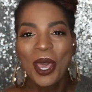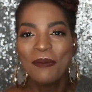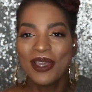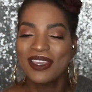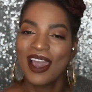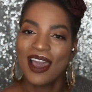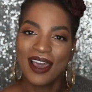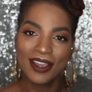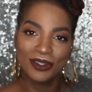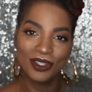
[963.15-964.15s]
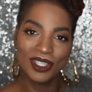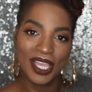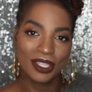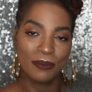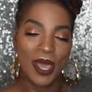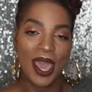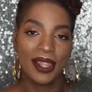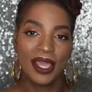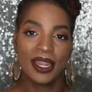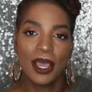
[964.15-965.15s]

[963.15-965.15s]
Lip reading: But yeah, I did like the palette.